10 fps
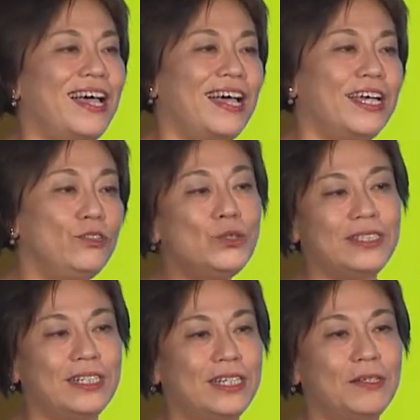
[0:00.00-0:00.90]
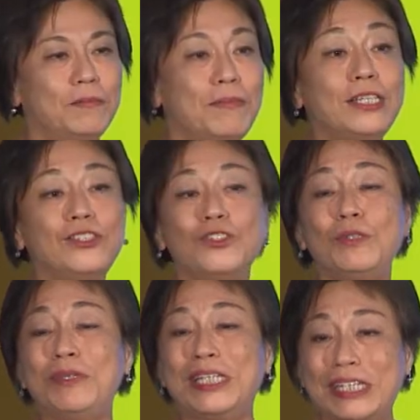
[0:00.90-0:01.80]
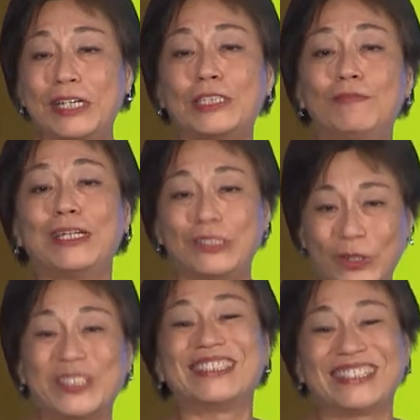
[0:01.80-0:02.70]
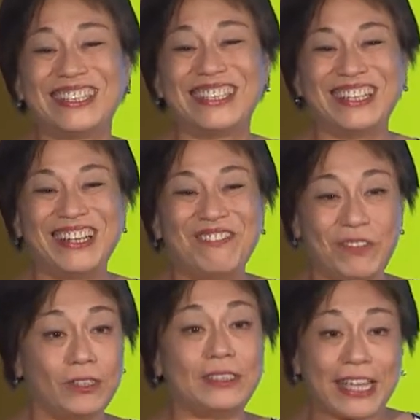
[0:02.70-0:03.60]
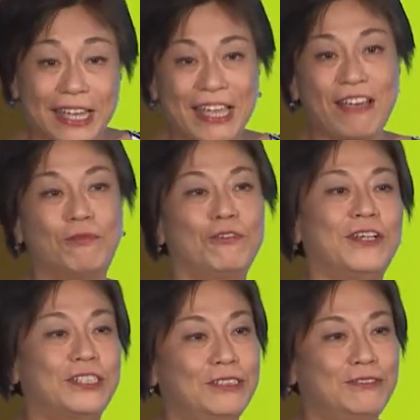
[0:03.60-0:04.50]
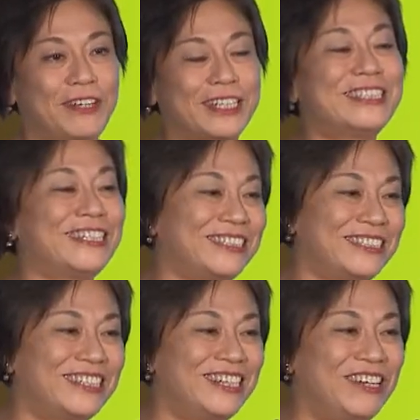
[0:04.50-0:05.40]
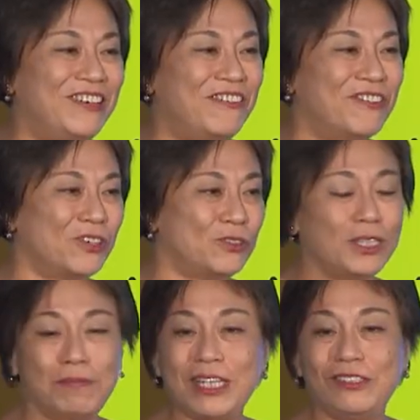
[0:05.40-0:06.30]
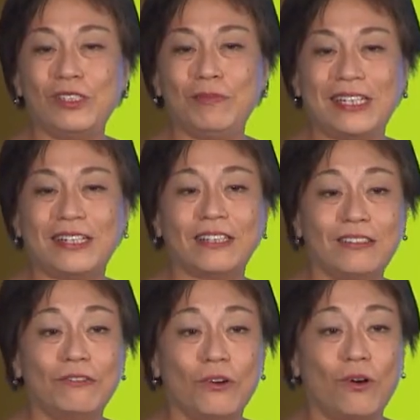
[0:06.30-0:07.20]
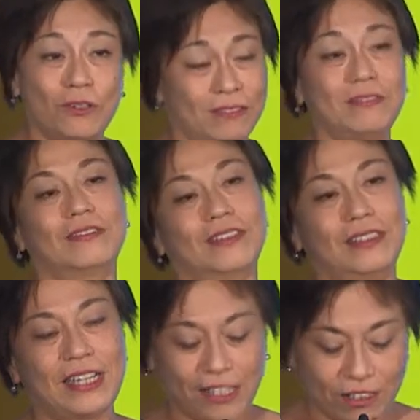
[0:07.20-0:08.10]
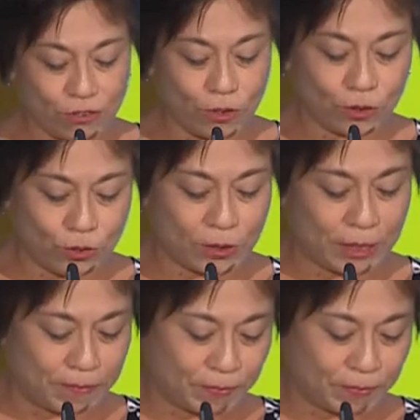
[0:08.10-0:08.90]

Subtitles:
I use the mainstream media as my source because they have professional fact checkers. Of course, when mainstream media gets it wrong, I get it wrong too.